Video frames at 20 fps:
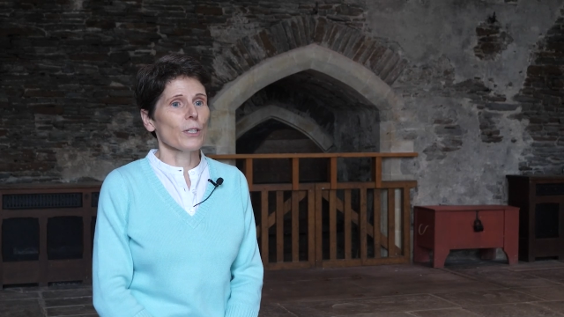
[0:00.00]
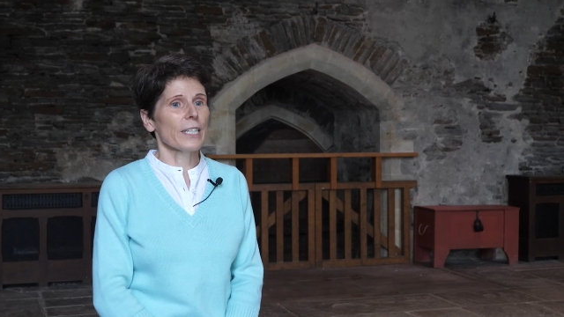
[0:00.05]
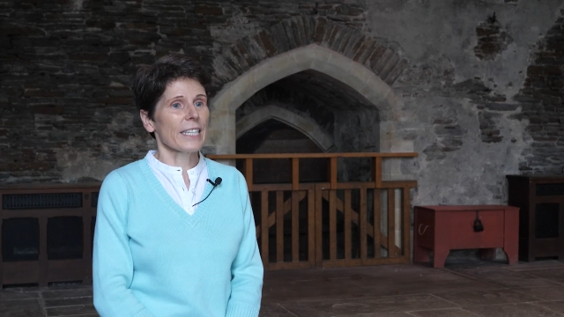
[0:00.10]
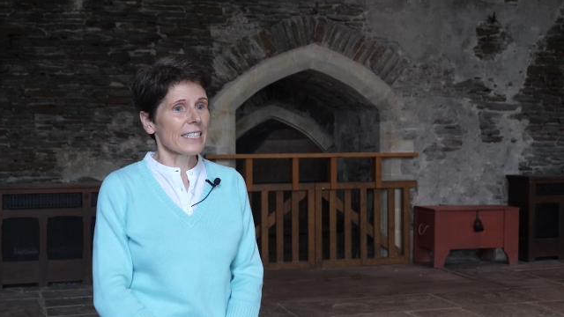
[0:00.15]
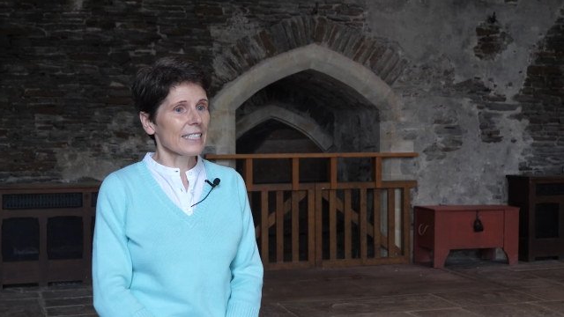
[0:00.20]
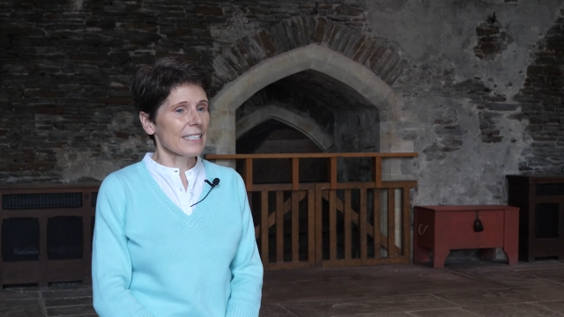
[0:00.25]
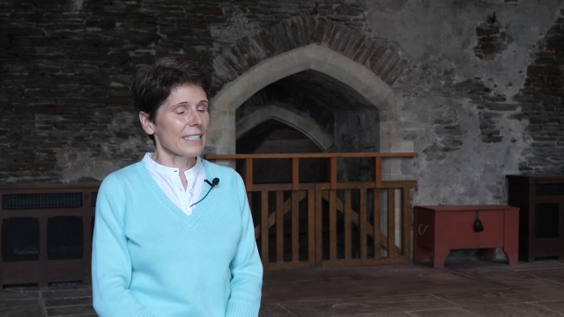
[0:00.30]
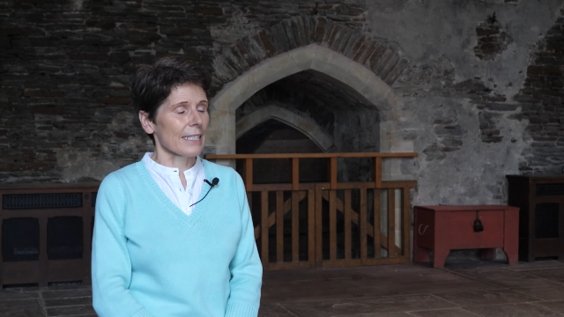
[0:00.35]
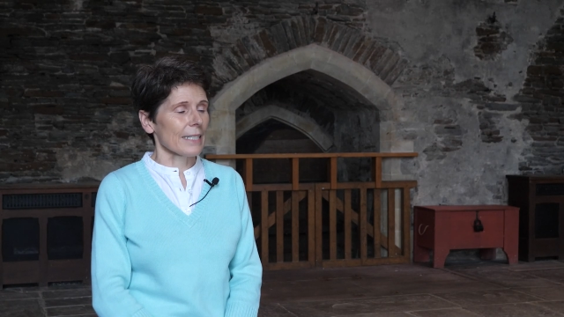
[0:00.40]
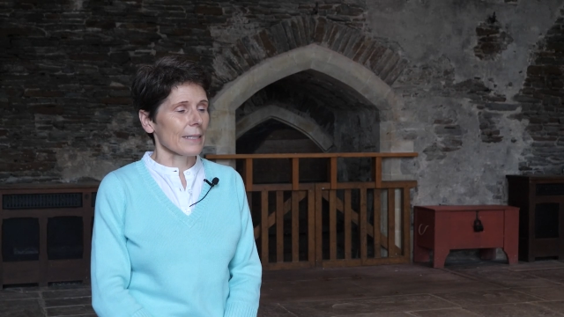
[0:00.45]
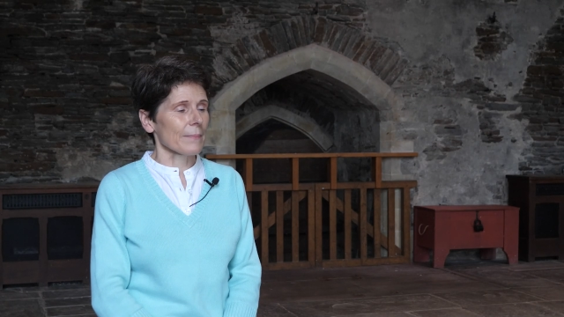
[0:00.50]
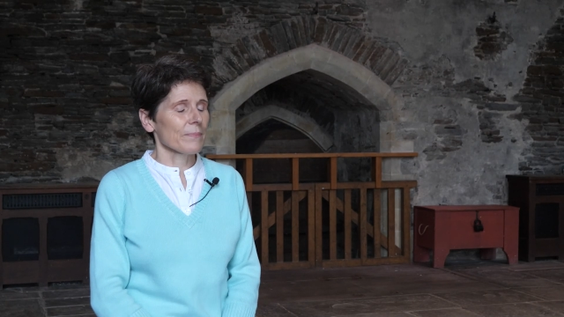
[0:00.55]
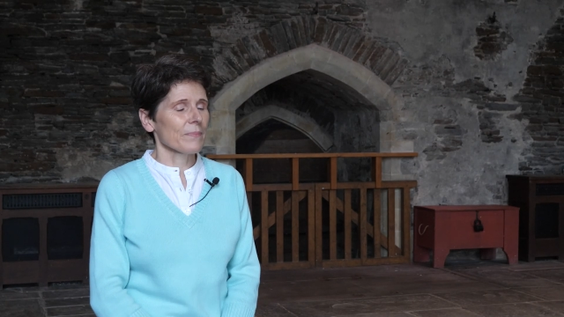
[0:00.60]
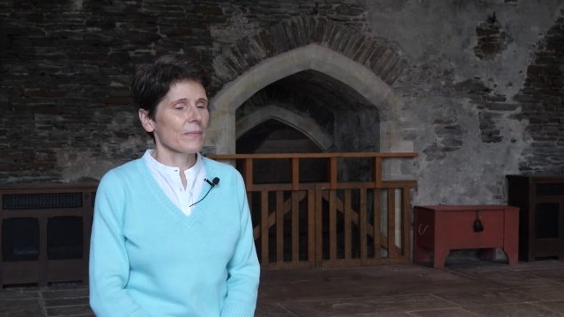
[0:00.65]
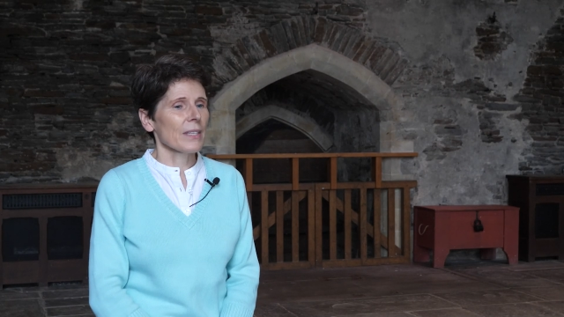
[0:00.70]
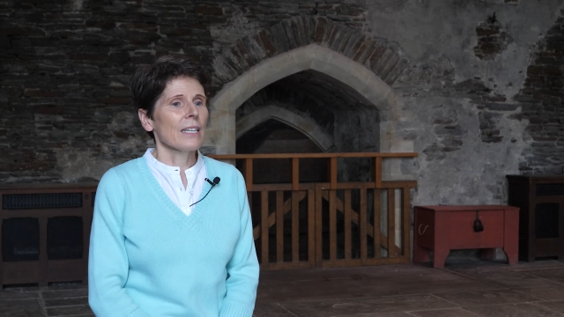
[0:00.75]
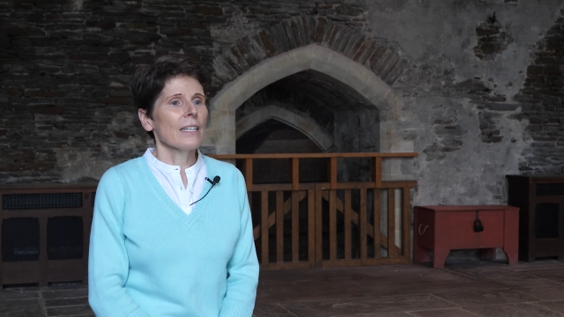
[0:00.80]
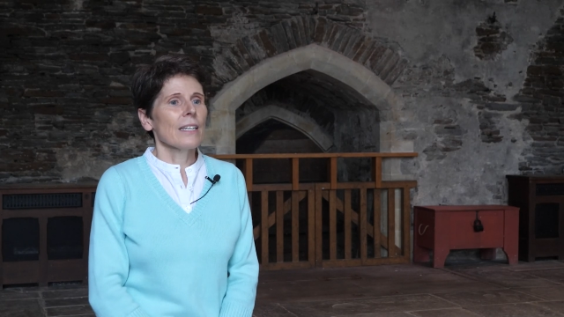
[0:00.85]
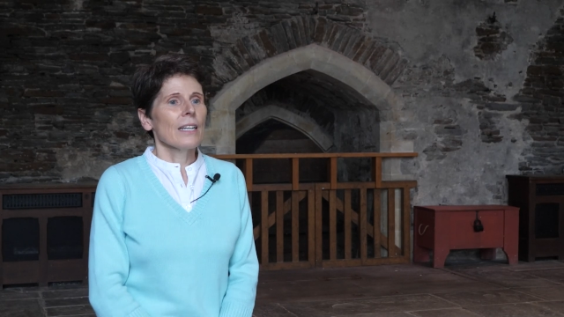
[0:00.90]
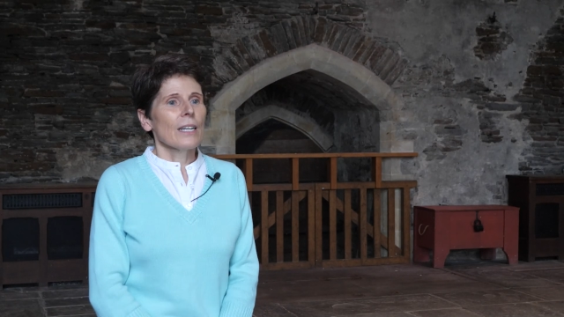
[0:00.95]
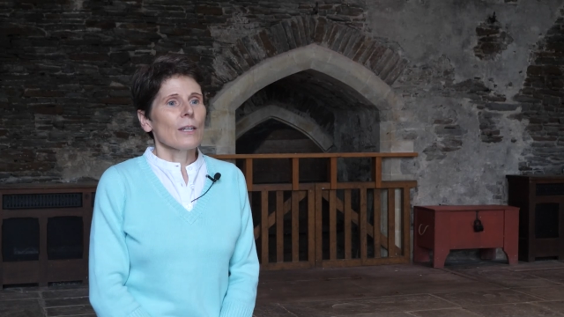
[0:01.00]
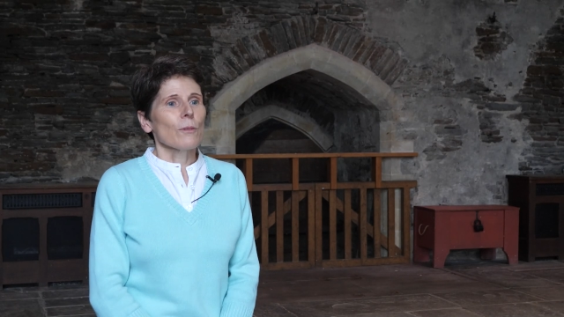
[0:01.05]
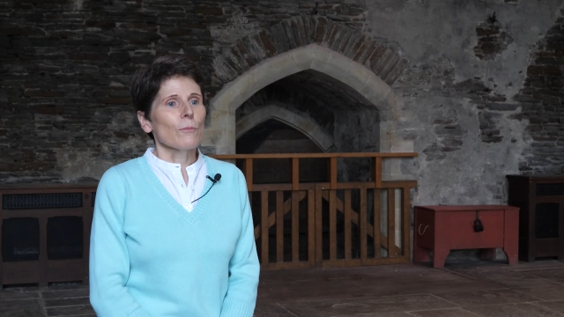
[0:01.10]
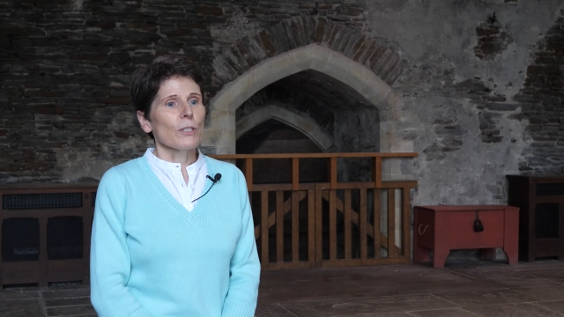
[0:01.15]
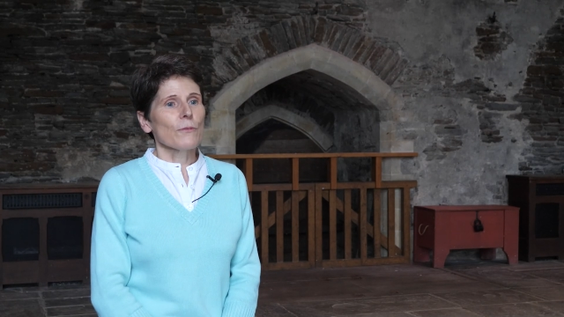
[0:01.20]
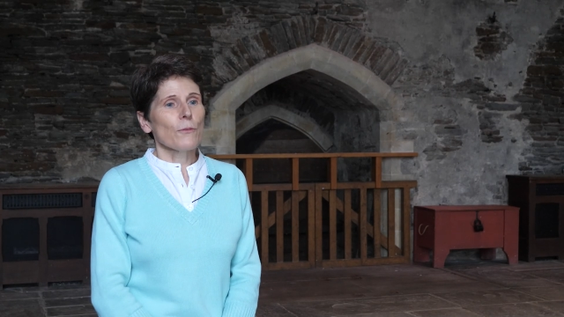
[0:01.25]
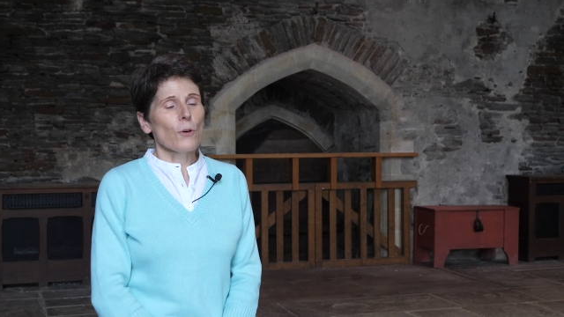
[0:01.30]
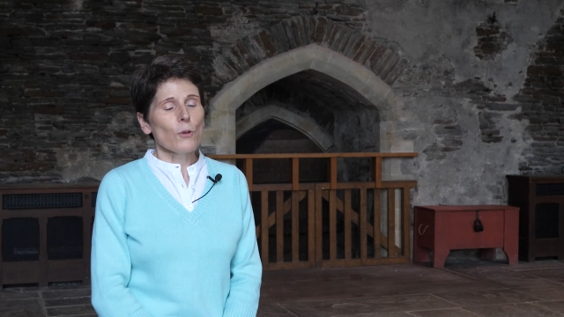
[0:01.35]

heating. We've